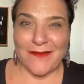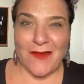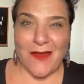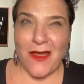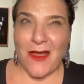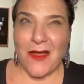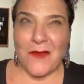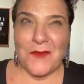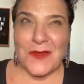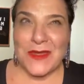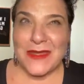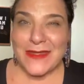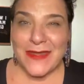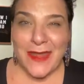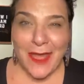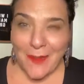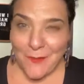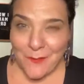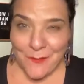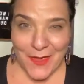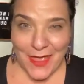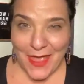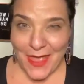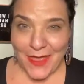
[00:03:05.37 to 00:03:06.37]
I'm a
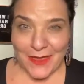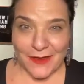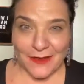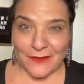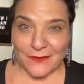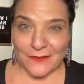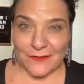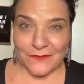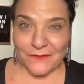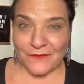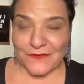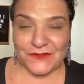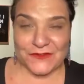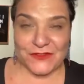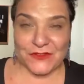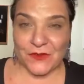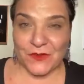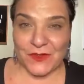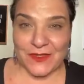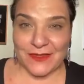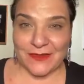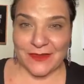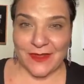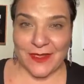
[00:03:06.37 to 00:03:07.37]
nutbag for
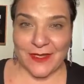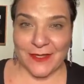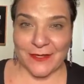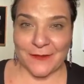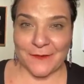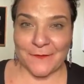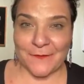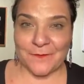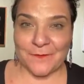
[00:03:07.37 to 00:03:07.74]
doing that.